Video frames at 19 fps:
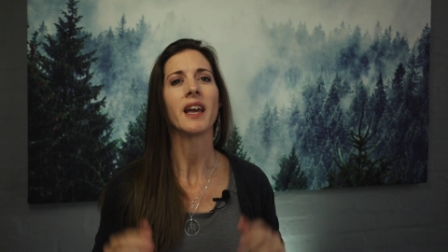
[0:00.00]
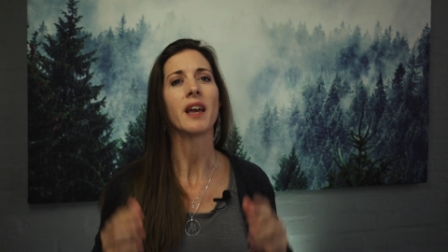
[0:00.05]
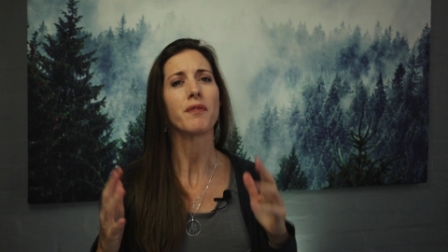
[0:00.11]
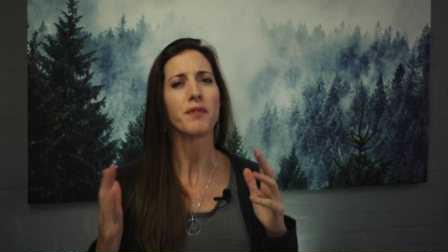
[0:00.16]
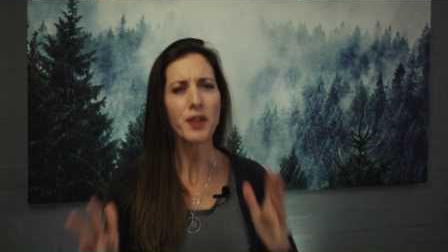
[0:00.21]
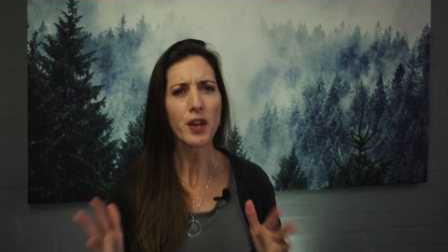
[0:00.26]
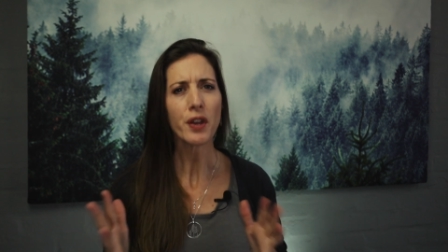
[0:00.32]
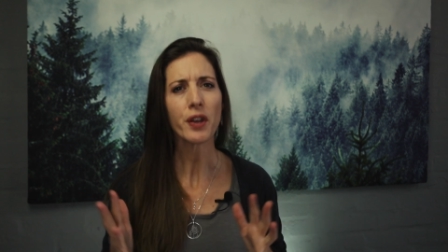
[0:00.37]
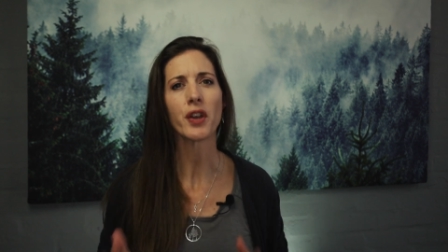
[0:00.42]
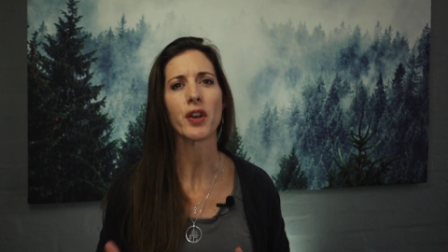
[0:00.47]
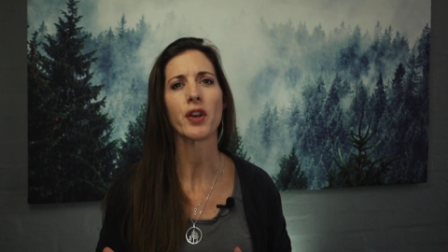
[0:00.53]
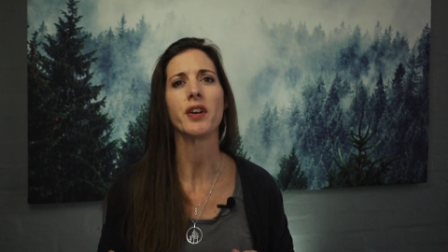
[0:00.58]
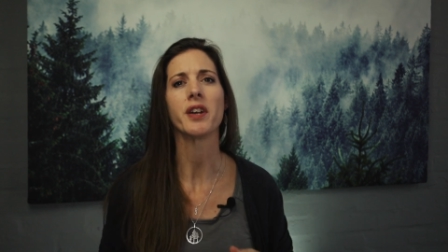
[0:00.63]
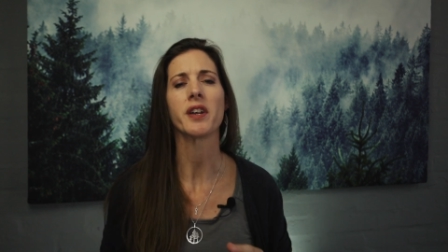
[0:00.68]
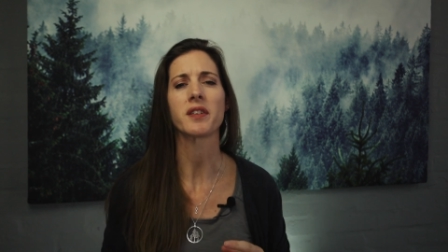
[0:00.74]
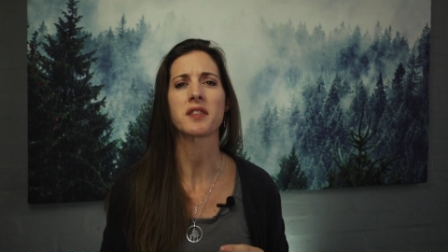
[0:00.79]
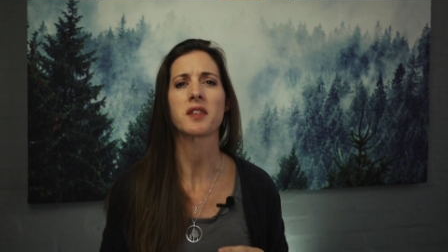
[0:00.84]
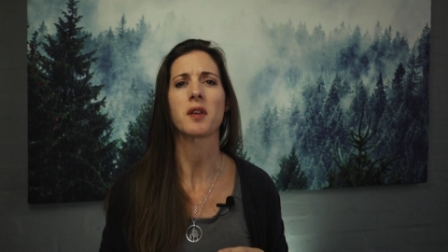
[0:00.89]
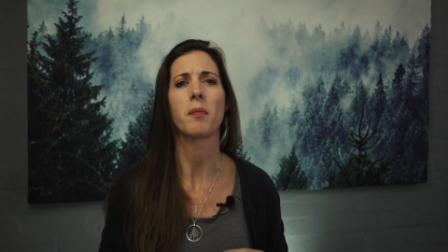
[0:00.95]
If you're
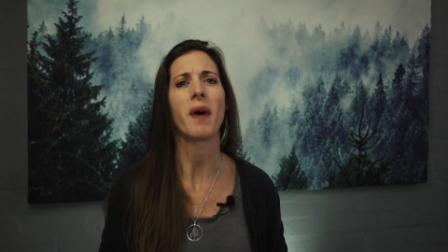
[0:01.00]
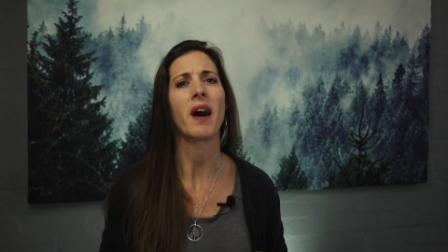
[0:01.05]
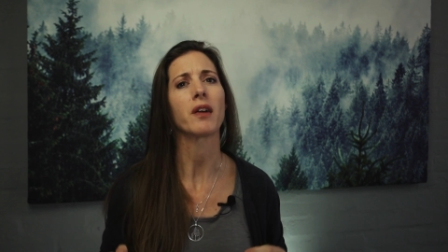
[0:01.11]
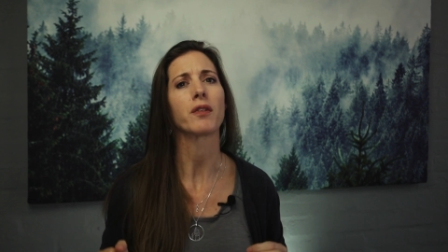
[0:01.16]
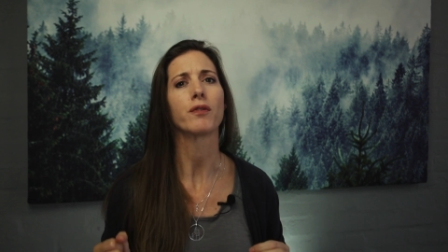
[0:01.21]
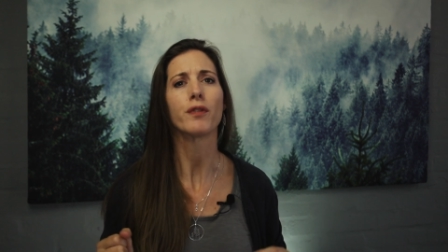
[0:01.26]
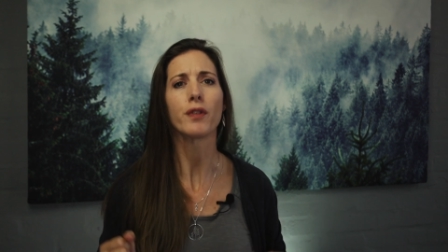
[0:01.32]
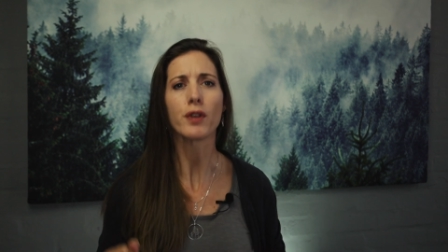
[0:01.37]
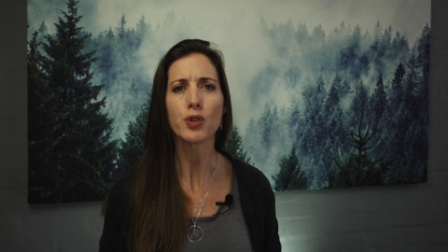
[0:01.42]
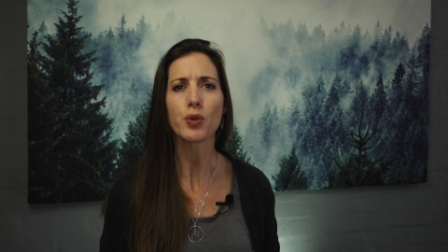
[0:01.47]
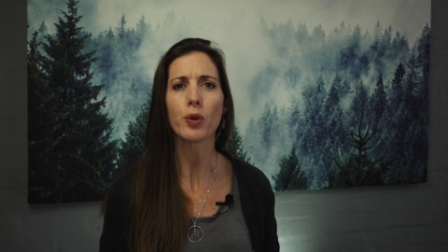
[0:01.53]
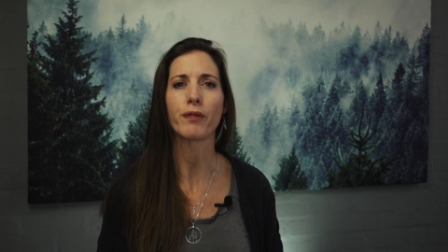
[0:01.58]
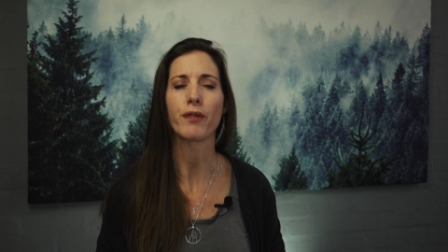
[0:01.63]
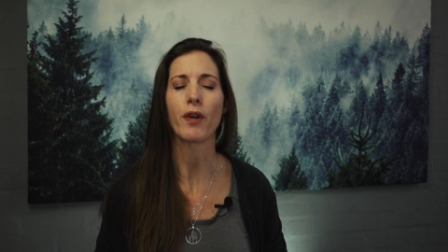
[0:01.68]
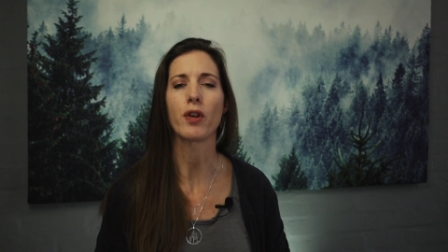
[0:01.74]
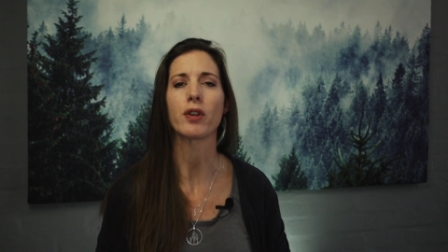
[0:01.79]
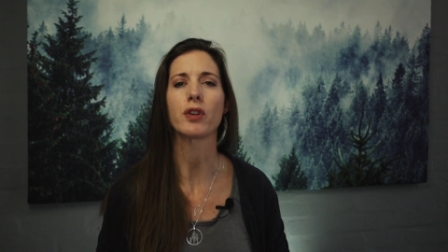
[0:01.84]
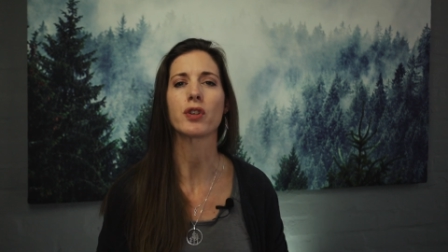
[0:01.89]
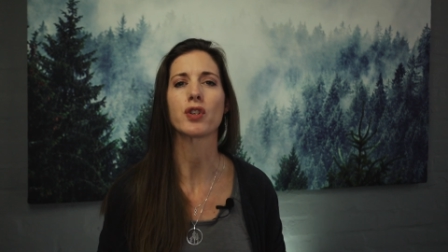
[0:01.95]
curious about virtual
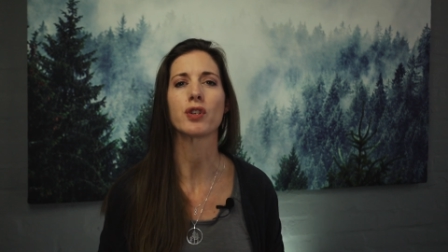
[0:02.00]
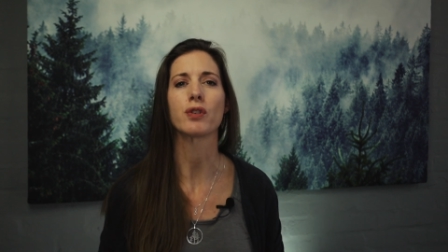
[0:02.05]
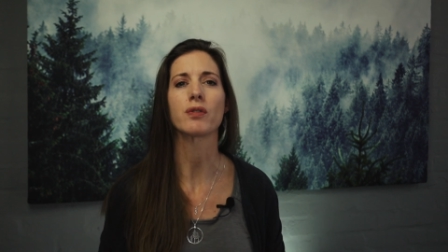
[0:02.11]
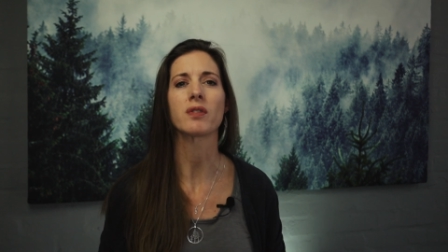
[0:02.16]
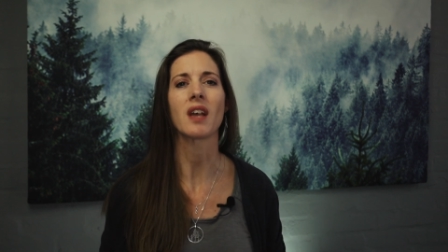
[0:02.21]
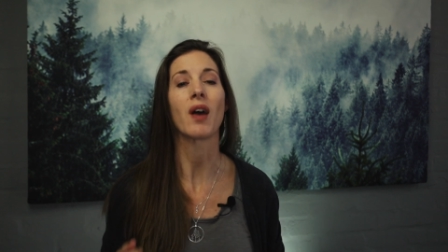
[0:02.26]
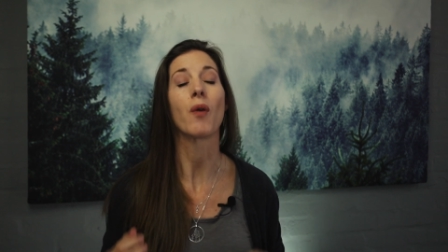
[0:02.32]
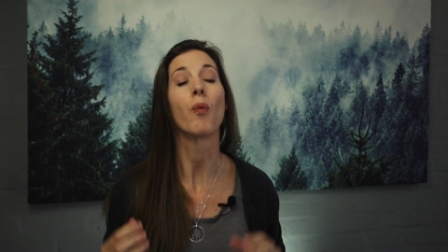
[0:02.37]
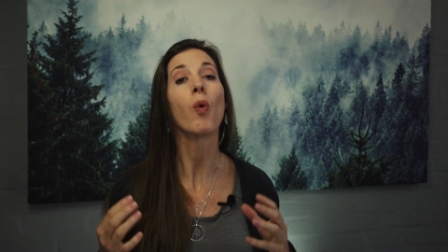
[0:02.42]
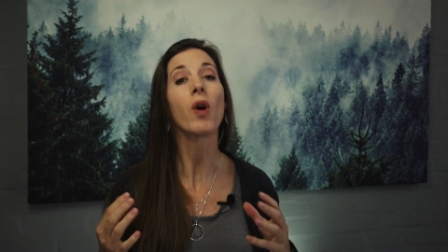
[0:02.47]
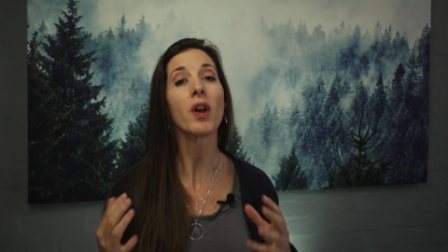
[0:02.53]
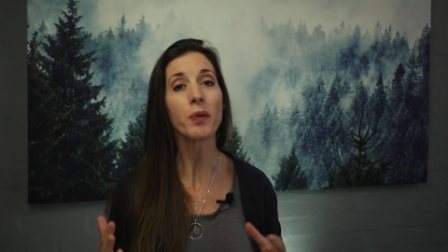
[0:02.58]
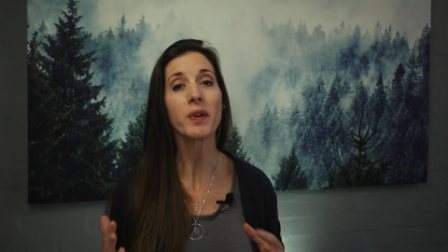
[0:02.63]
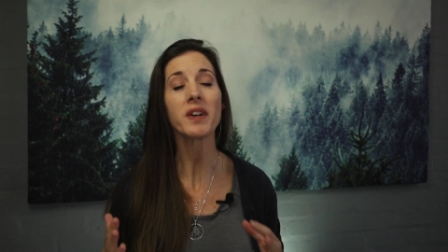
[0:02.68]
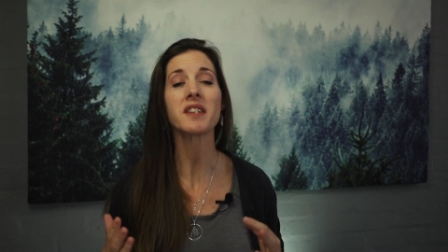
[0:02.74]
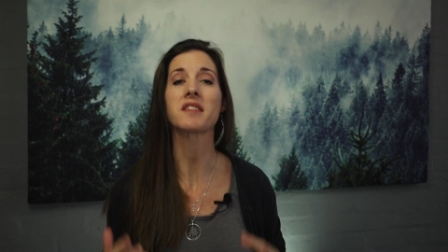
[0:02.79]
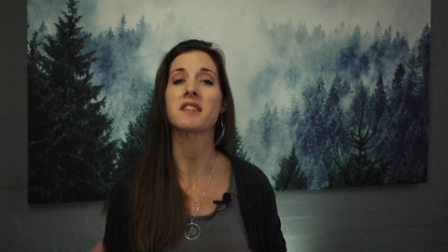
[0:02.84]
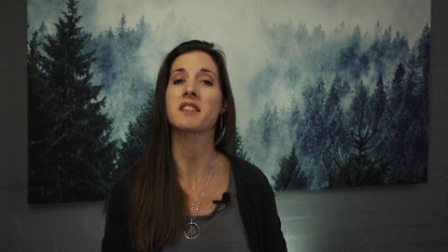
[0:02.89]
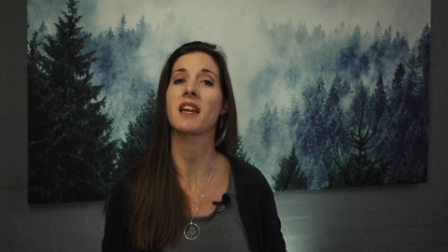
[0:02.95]
photo shoots and want to
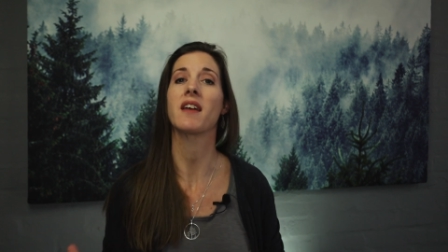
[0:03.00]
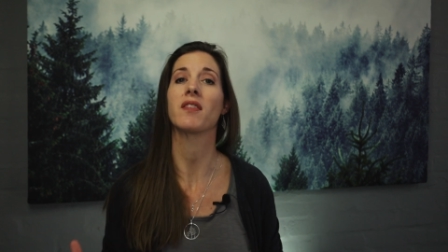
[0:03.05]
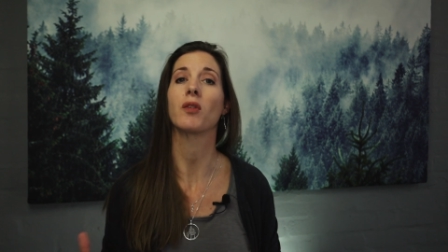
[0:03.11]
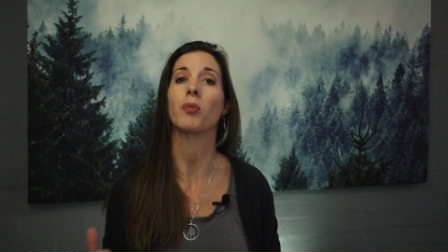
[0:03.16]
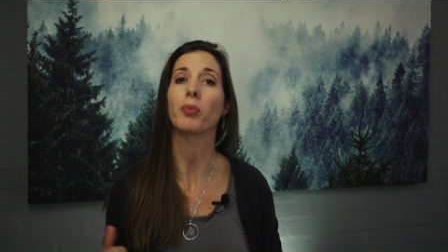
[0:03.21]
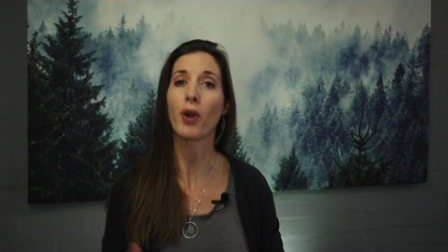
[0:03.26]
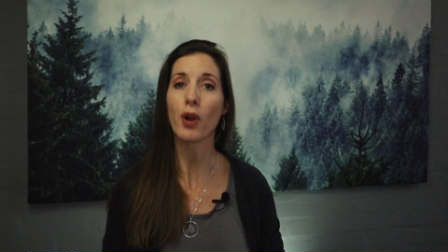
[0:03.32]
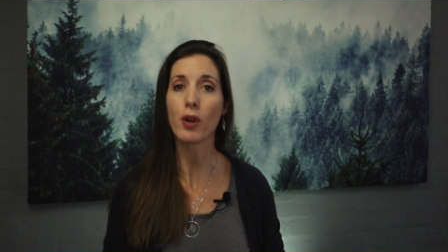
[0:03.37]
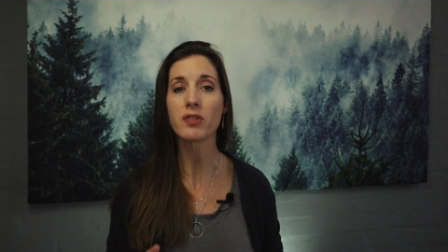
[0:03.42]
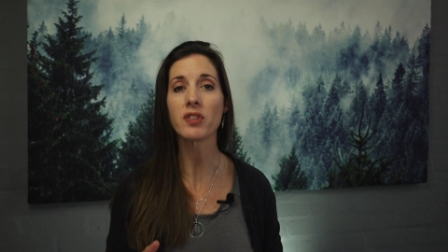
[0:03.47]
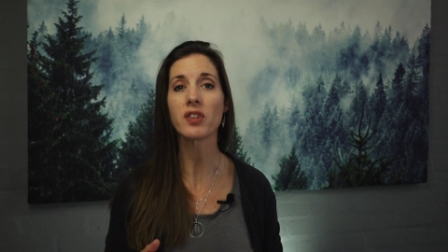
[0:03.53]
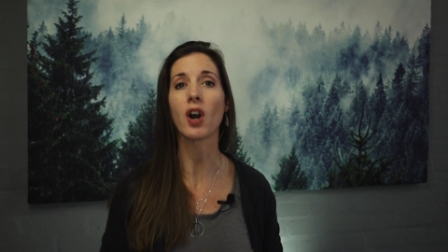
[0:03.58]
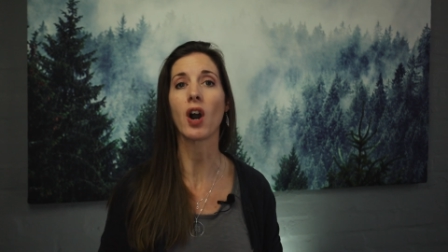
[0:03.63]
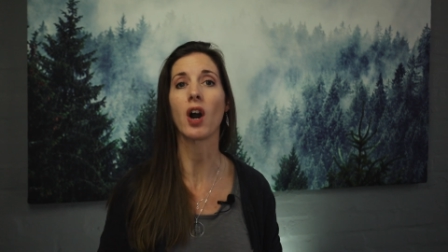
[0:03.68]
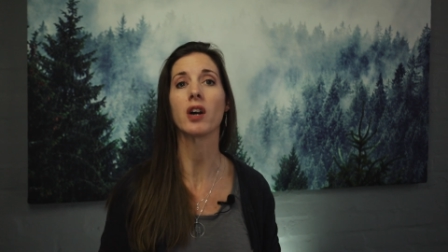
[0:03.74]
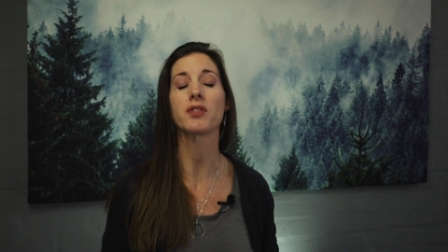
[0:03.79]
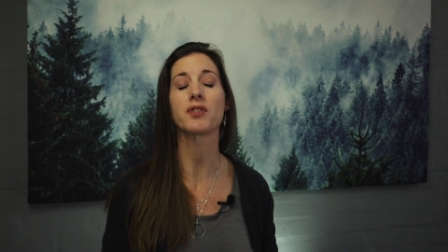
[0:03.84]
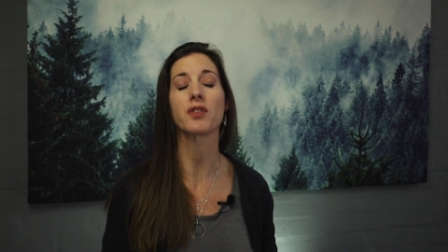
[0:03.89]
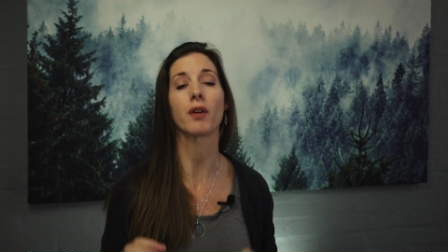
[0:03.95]
understand the pros and
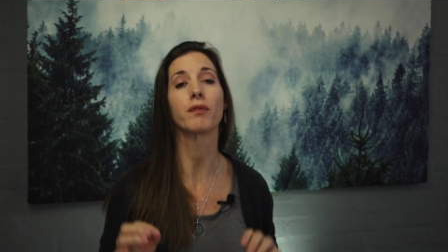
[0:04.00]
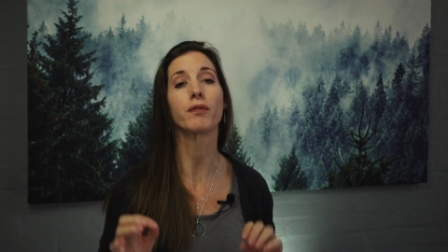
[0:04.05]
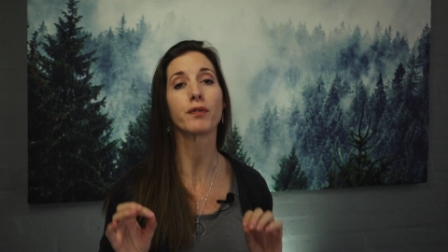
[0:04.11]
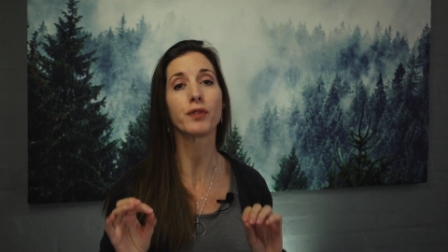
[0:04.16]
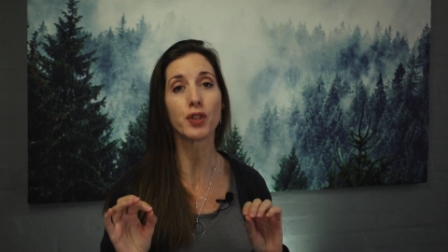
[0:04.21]
cons of